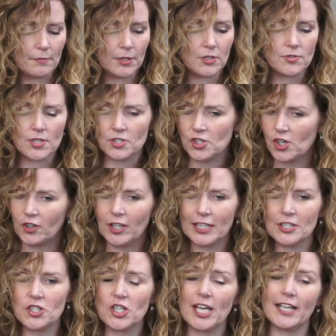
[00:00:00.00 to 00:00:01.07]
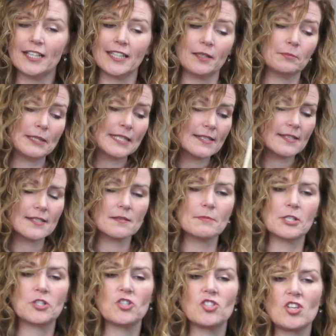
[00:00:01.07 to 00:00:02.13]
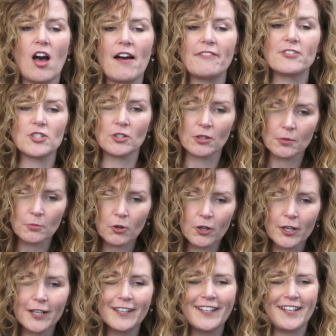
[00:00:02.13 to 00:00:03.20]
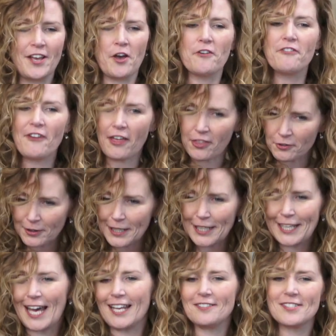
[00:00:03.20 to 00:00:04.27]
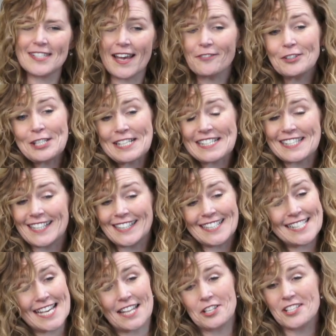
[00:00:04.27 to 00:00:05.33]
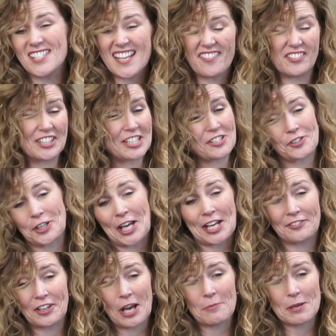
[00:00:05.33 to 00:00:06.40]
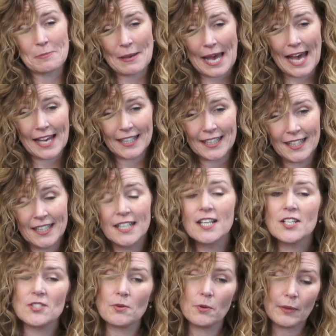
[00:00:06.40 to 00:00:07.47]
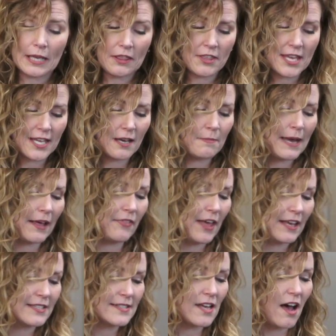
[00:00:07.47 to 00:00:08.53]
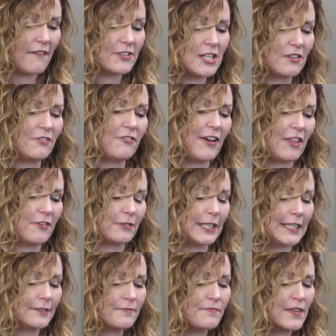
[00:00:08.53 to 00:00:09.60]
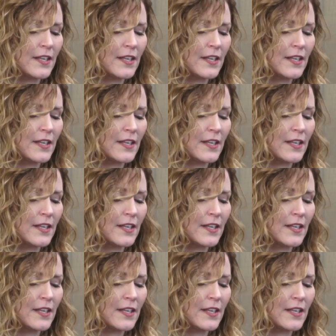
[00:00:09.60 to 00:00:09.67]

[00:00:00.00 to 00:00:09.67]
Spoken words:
Using chunking and channeling, but this is a much softer, more feathery, kind of 70s. Like I said, the 70s are kind of coming back. So we want to think about that soft and feathery.